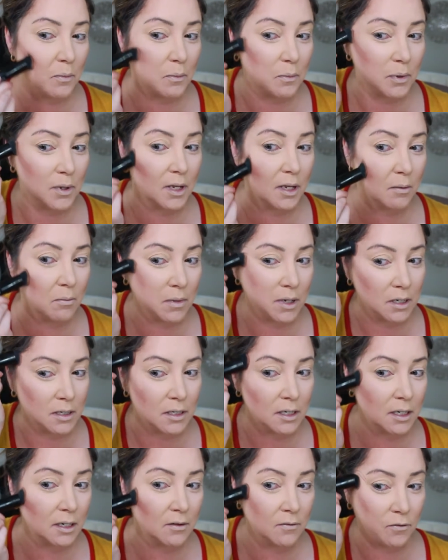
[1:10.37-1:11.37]

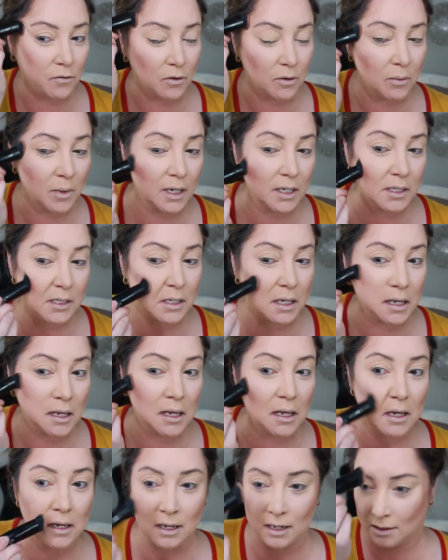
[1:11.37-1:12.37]
pigmented for my
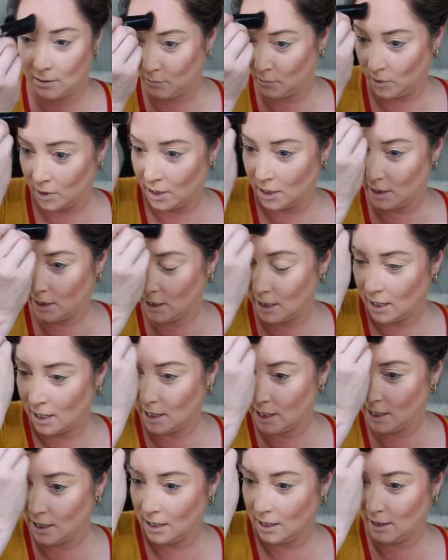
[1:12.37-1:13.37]
skin. What do you
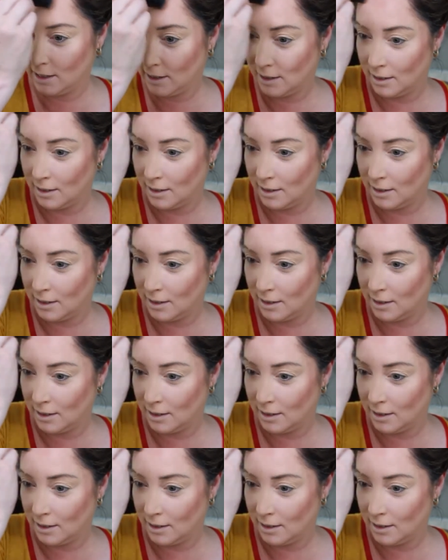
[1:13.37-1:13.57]
think?